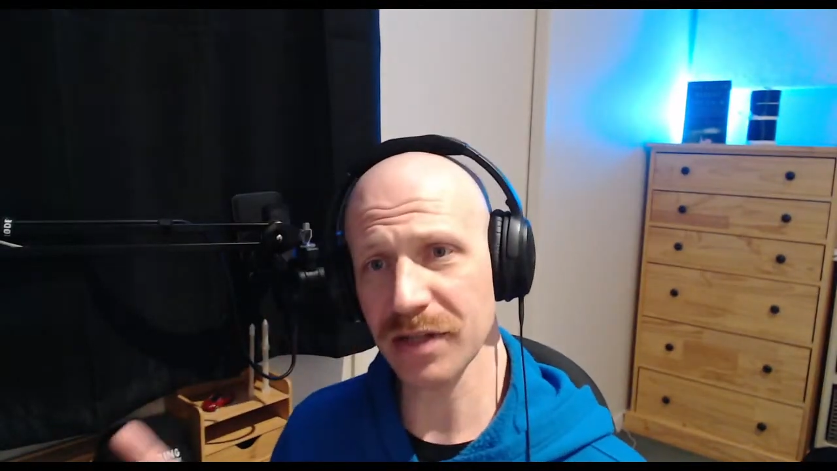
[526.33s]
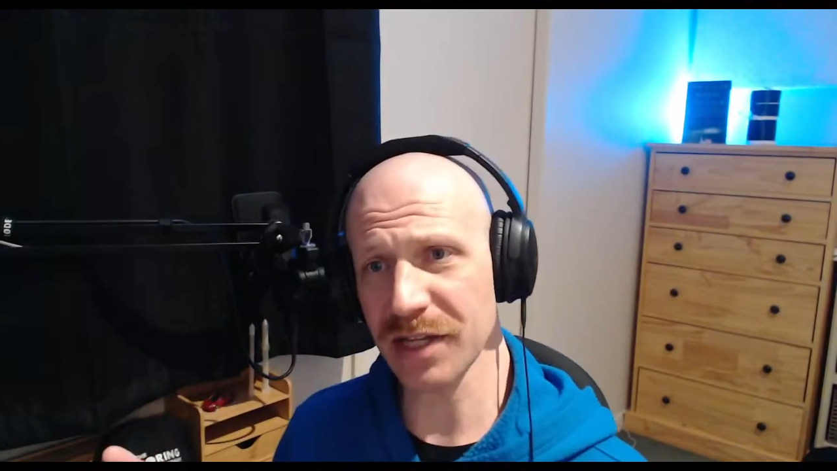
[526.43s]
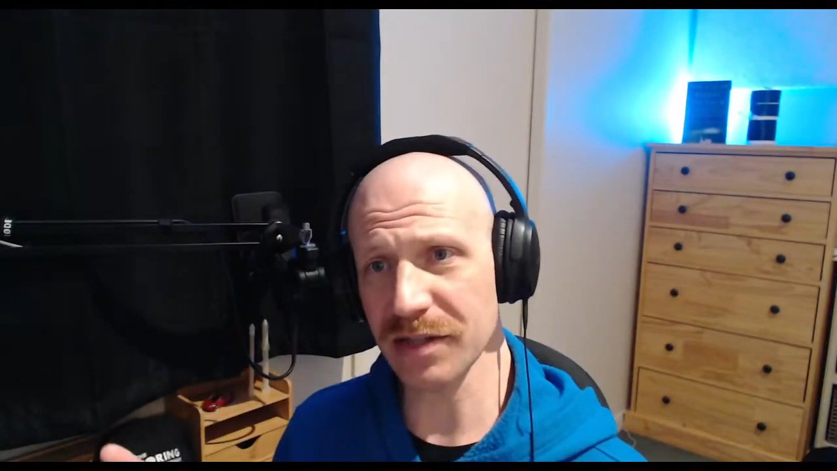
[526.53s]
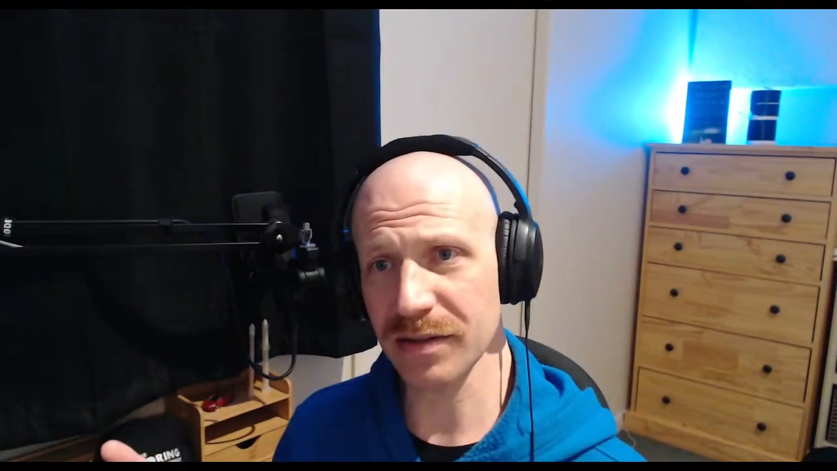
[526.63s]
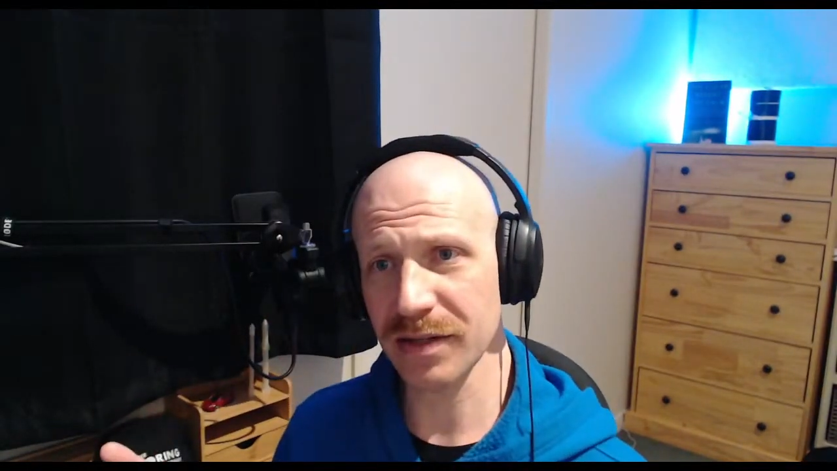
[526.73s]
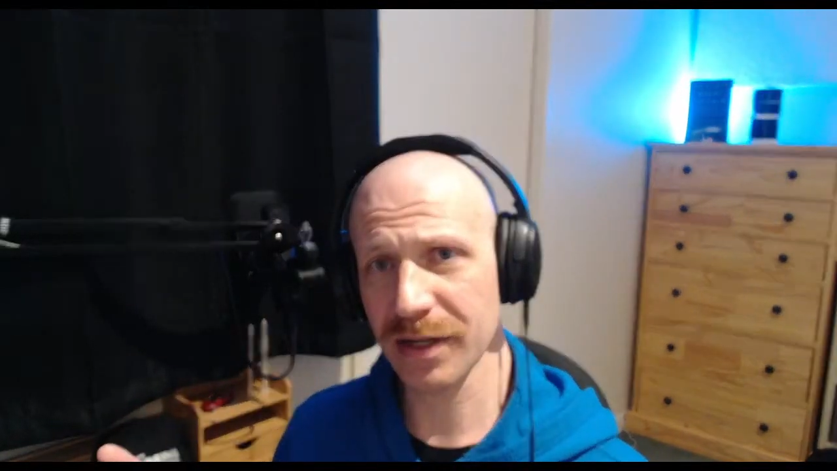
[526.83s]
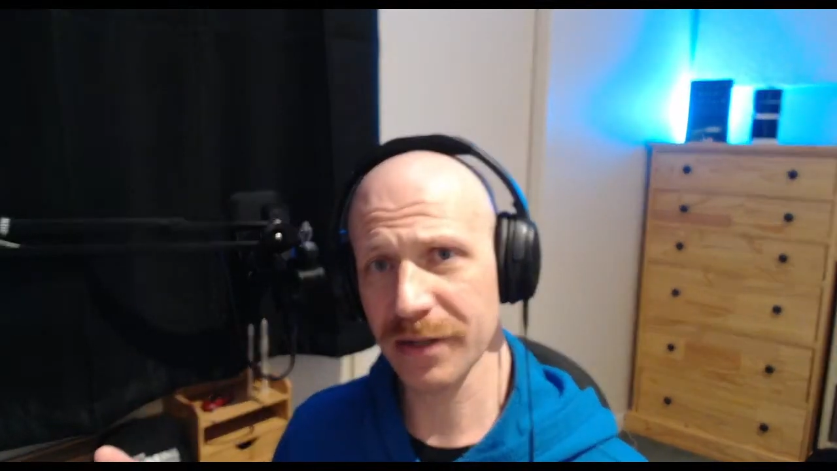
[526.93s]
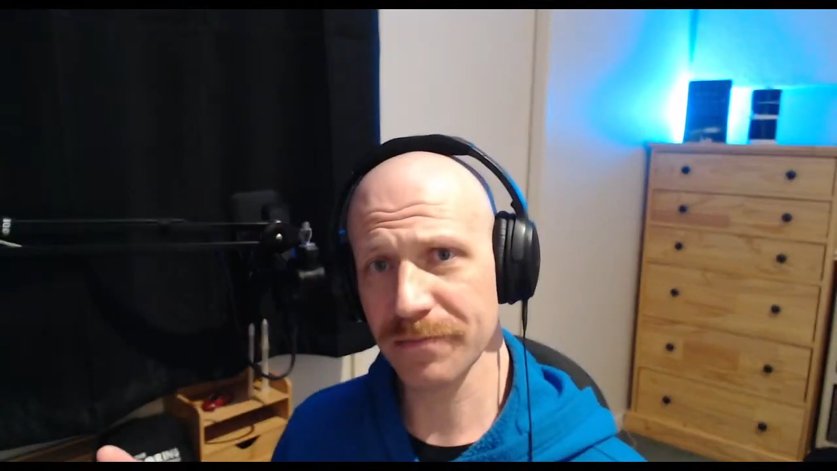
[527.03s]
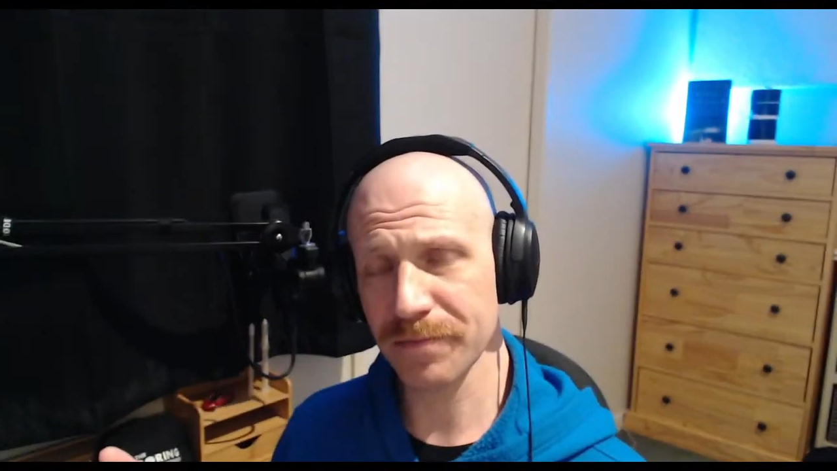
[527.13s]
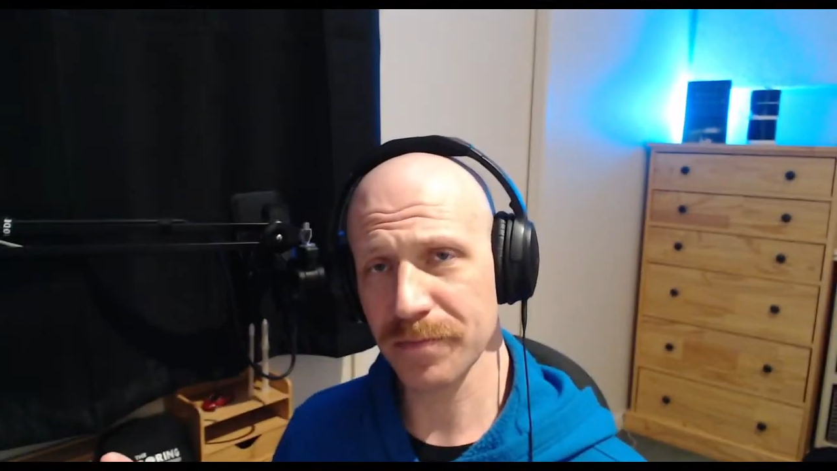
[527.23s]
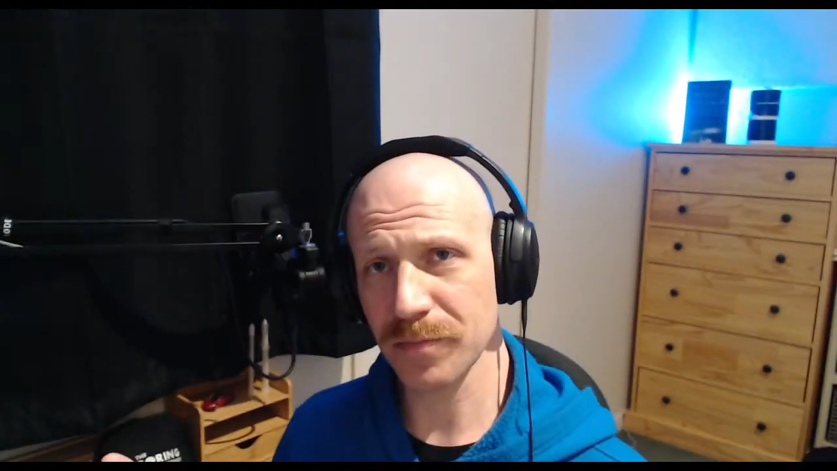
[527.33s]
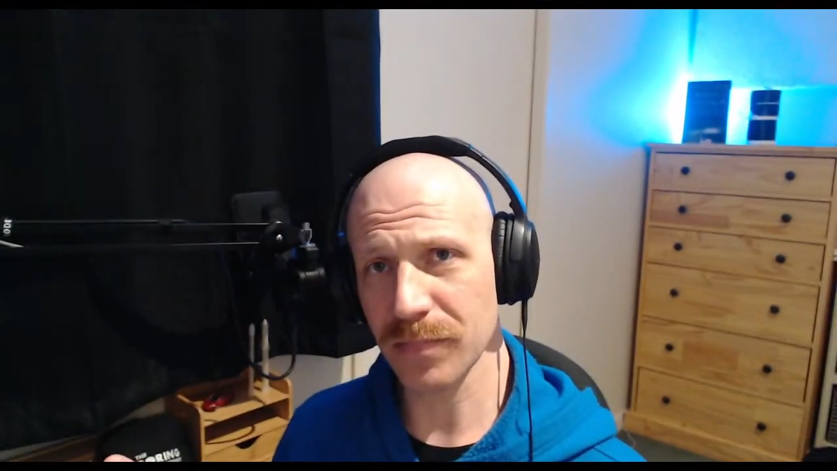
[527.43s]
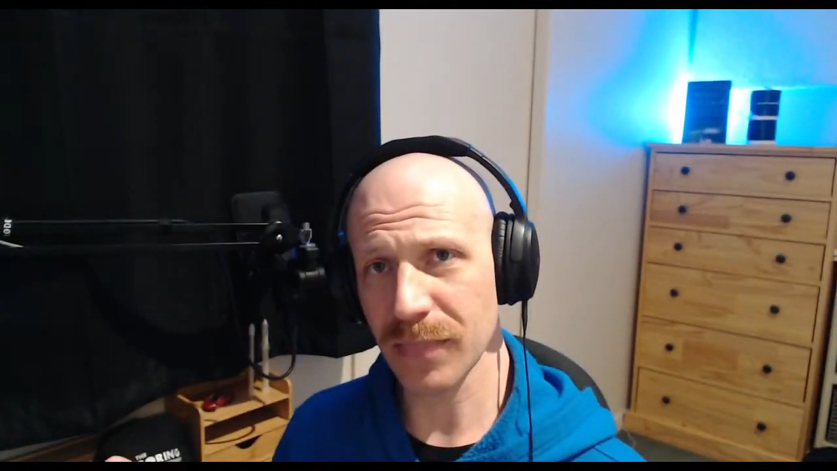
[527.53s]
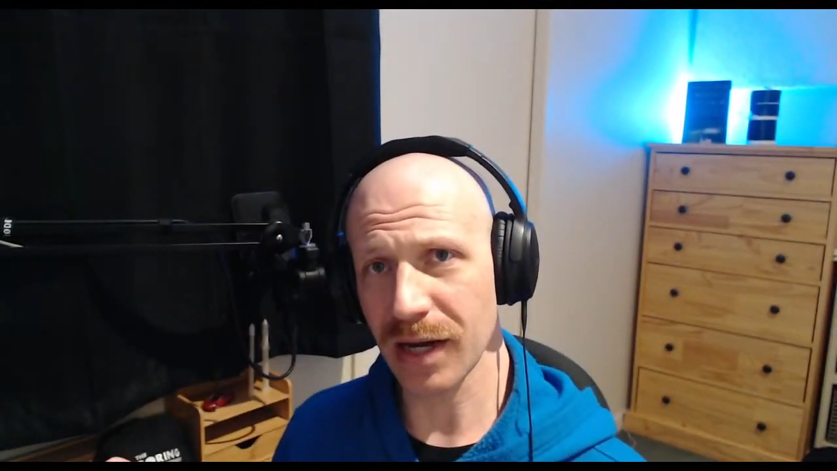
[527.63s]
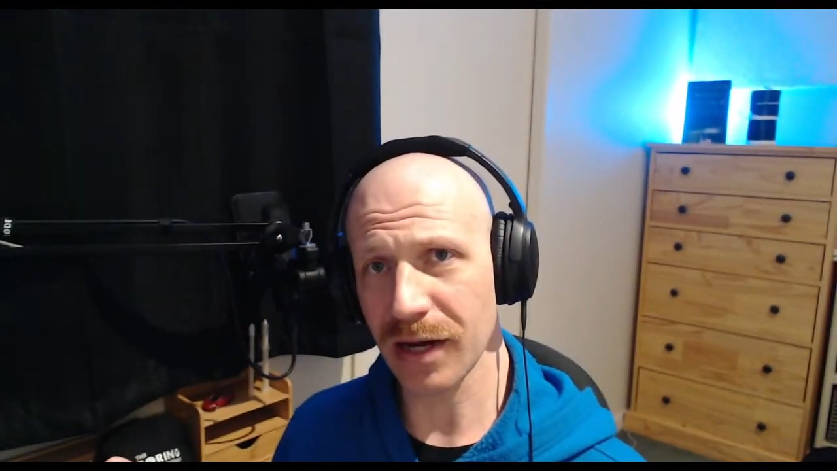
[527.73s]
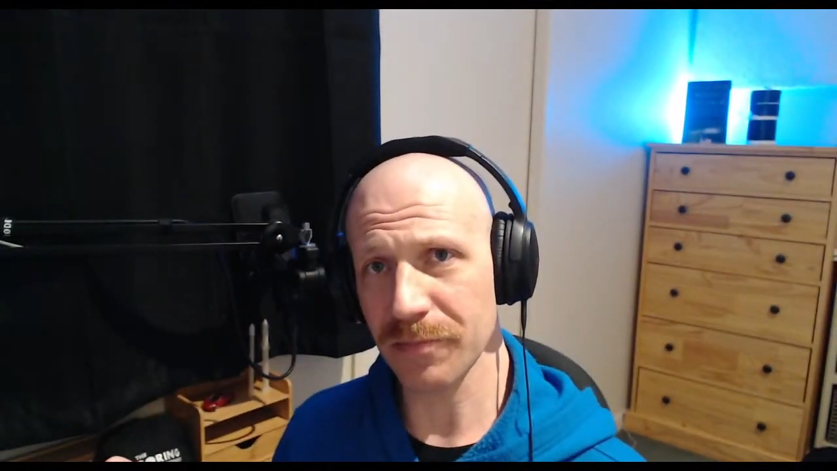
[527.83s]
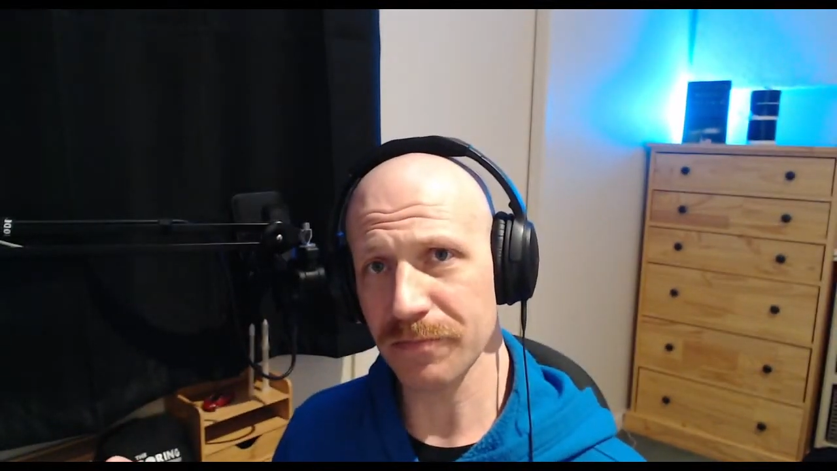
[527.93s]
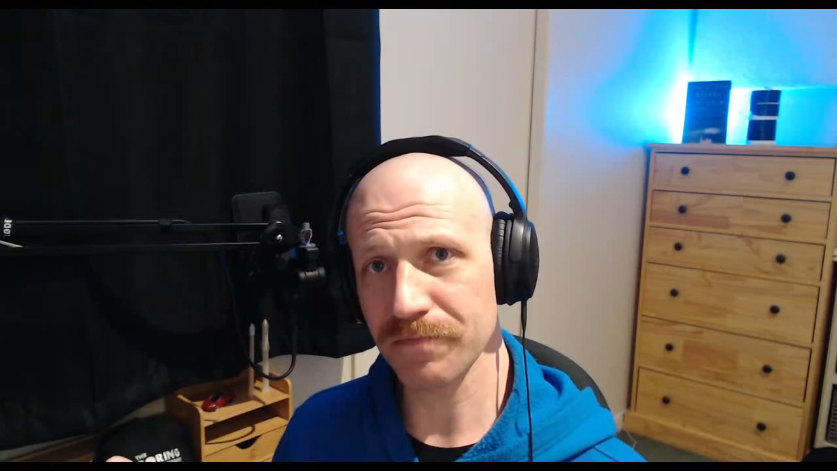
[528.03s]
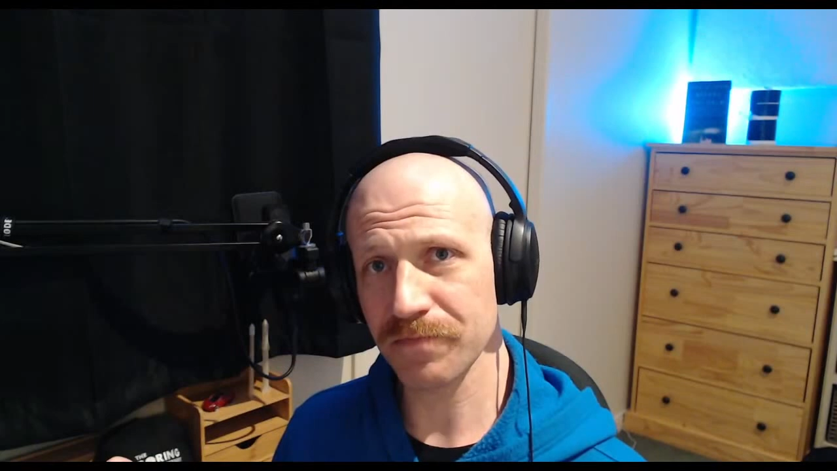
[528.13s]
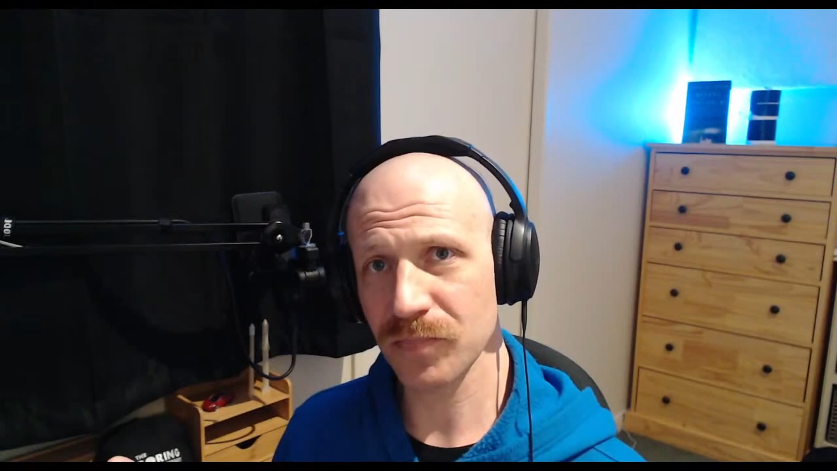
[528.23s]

he um,